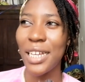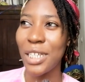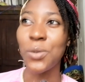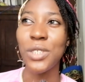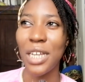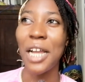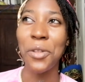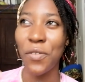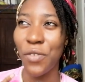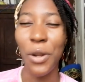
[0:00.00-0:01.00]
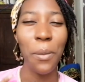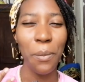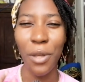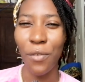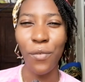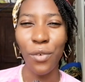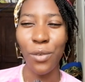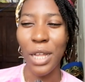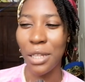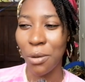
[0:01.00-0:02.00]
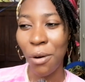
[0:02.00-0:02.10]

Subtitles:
It was kind of very painful and